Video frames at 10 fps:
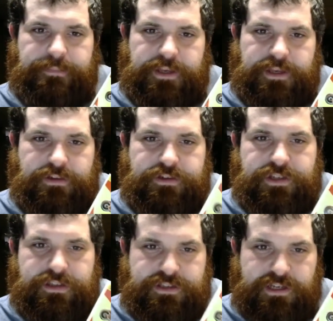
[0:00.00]
Like usually
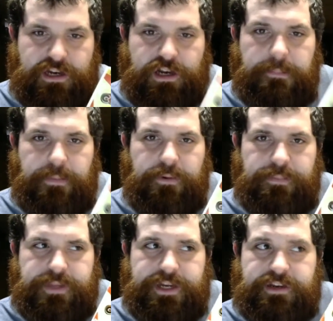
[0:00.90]
there's like a couple
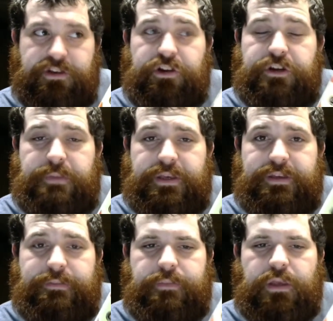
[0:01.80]
that it could
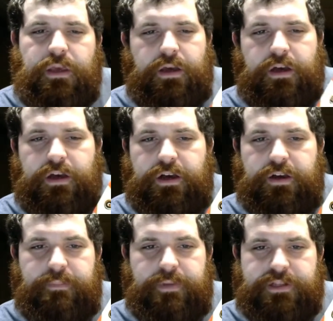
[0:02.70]
be.
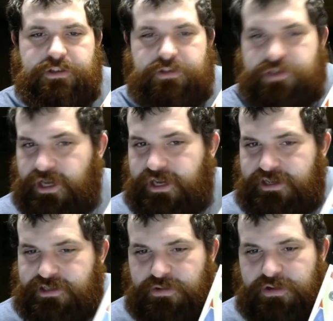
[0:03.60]
And you try to
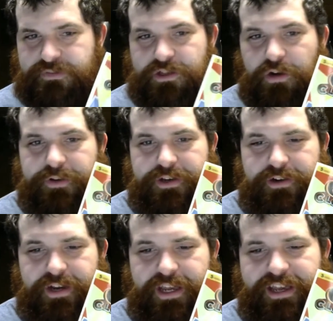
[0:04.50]
sort of solve it in your
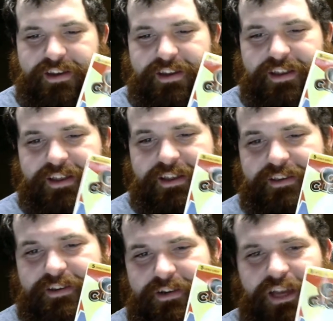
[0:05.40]
head, and
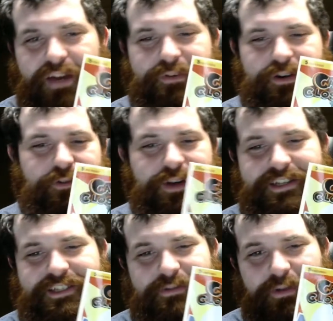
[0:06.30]
you're kind of in a
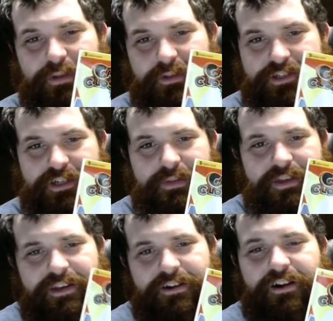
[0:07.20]
race with Jimmy
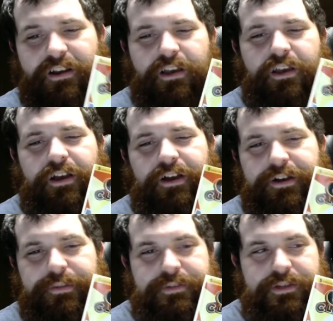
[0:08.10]
here
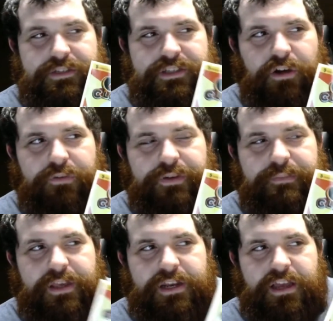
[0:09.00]
to solve it.
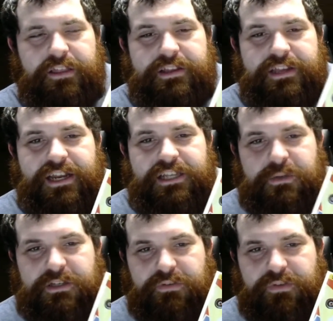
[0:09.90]
And I like that
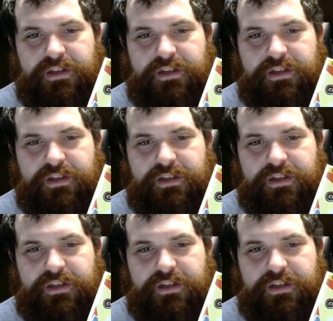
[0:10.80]
aspect of it.